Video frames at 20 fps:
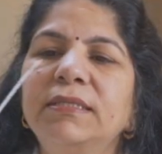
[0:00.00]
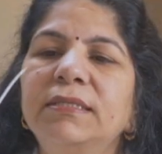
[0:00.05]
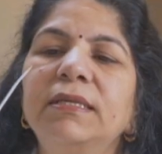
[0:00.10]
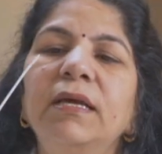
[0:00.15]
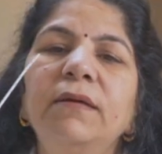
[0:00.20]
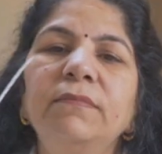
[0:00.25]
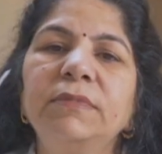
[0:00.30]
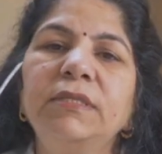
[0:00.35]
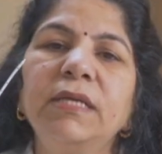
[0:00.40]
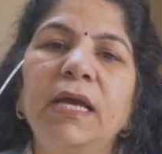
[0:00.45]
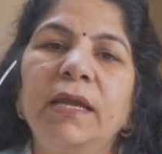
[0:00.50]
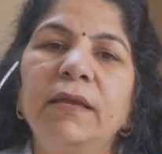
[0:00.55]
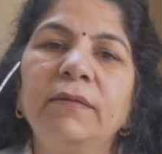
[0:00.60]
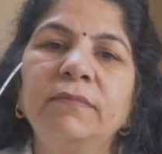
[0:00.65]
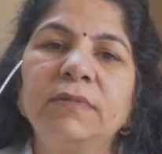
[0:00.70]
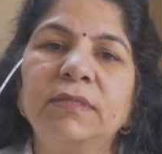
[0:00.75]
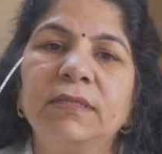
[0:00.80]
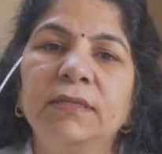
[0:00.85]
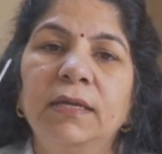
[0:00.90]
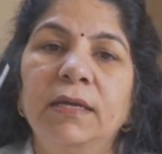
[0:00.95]

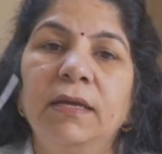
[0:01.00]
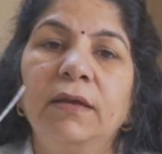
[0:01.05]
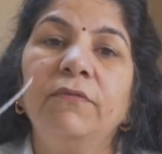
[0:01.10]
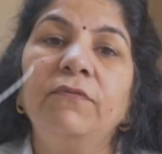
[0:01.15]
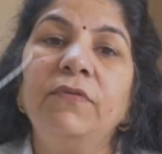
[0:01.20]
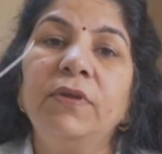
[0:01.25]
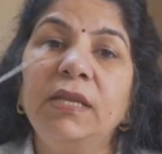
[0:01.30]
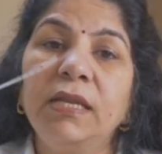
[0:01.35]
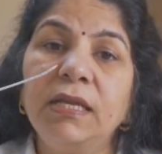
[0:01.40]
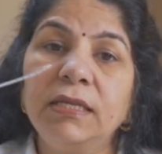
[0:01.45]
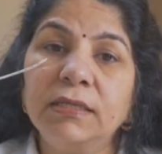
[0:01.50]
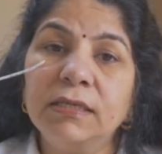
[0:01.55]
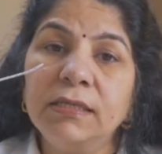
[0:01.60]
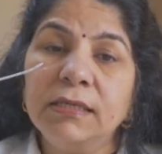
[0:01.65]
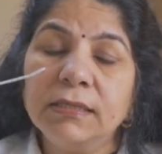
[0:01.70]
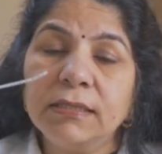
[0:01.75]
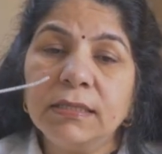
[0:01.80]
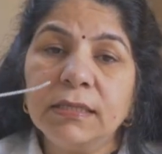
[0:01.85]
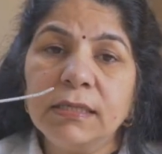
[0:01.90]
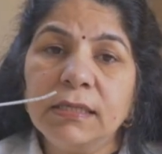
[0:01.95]
sometimes we need a
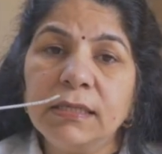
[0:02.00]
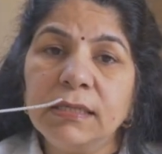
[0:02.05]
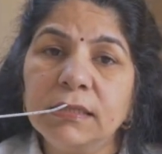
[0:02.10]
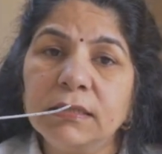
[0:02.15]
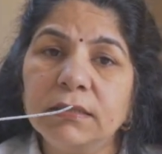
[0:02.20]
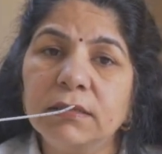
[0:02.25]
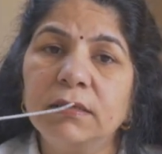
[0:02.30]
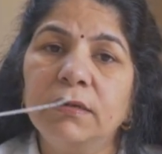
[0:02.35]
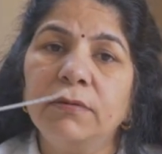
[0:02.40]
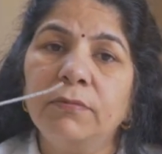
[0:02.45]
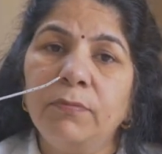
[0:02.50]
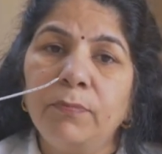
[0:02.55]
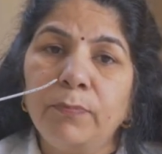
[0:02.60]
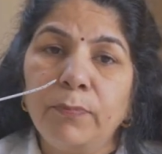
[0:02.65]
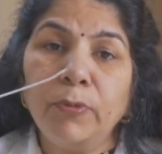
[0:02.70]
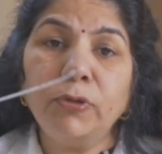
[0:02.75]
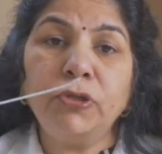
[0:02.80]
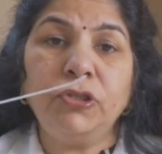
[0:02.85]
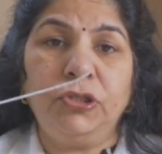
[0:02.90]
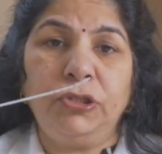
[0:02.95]
little
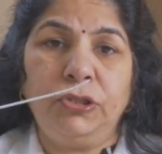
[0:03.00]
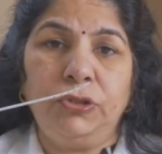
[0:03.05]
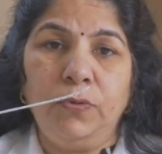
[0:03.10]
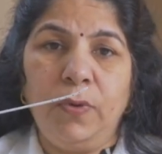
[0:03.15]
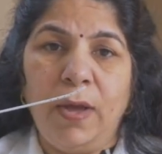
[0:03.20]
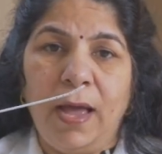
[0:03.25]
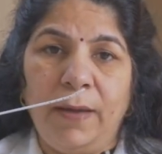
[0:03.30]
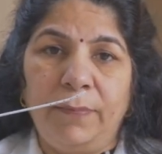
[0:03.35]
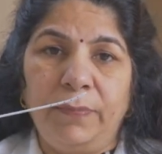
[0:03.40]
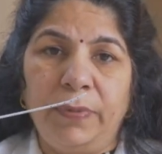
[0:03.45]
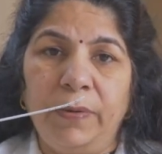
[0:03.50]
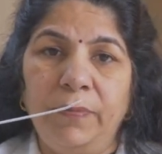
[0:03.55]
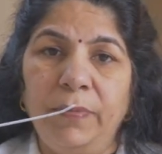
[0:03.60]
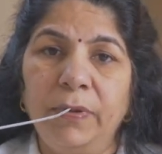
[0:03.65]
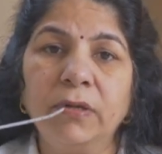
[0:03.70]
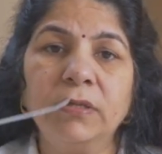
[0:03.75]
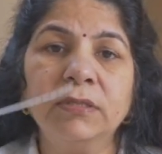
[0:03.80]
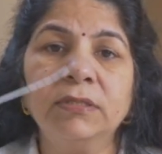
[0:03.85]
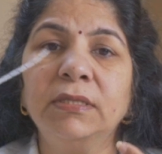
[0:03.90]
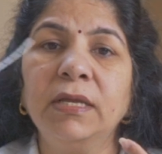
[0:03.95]
push to happen
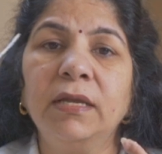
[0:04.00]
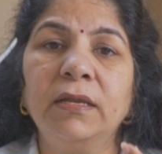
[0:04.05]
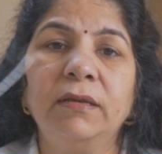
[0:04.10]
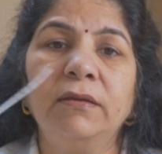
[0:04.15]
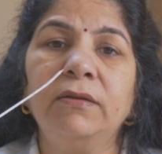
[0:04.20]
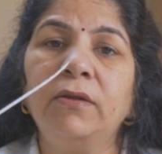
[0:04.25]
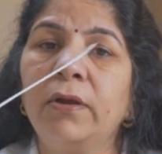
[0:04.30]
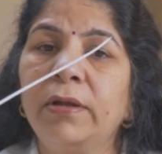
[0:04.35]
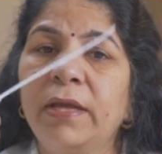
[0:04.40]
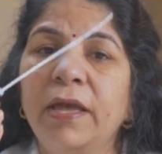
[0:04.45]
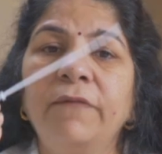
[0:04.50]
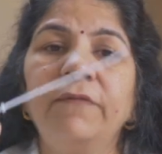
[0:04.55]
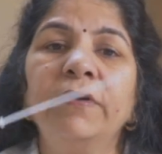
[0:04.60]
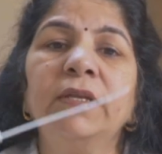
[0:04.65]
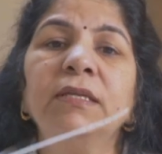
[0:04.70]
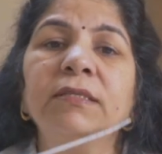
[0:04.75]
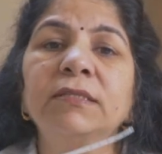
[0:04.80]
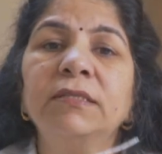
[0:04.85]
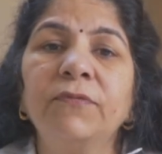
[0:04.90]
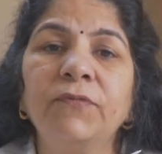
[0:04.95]
because the
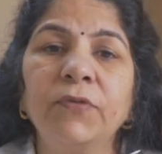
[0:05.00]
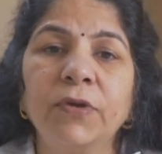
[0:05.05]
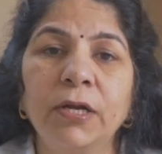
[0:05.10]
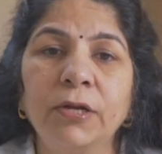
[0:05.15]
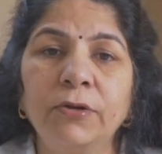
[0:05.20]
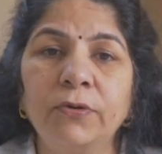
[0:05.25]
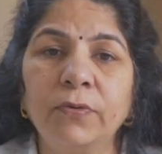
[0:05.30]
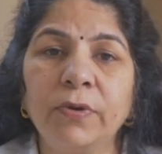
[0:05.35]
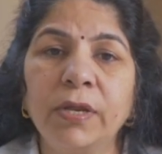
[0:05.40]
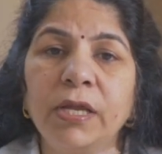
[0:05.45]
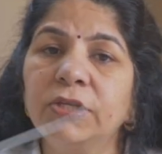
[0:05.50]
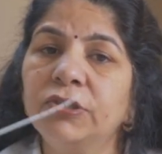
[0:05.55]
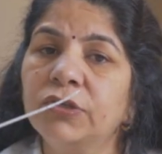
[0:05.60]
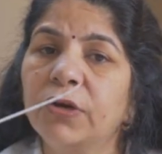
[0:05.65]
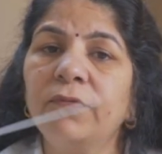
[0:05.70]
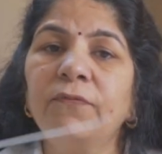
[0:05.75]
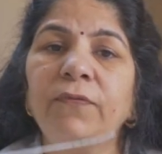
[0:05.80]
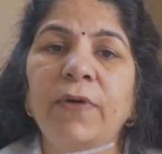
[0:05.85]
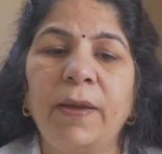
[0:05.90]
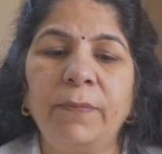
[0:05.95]
cavity is difficult to reach
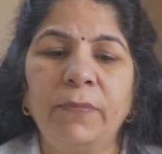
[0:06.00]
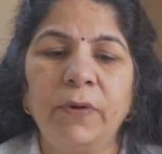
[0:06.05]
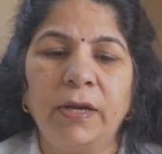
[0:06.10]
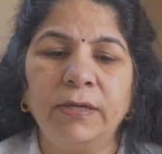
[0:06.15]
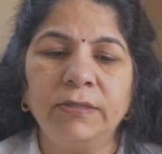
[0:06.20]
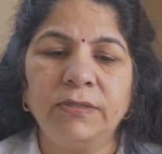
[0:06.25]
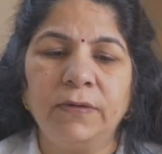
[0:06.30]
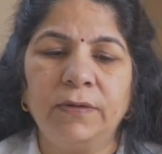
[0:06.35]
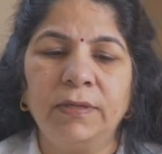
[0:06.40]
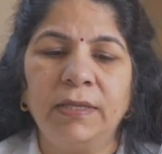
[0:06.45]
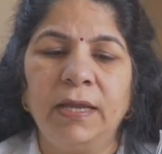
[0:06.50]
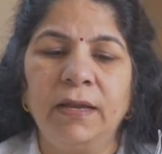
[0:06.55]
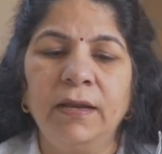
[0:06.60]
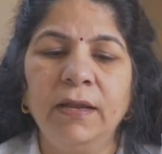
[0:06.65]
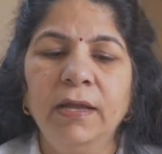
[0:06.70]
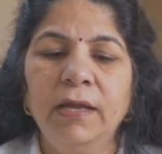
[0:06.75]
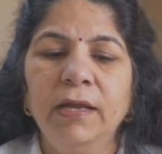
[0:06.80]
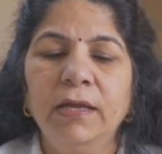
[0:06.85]
or fibroids are there.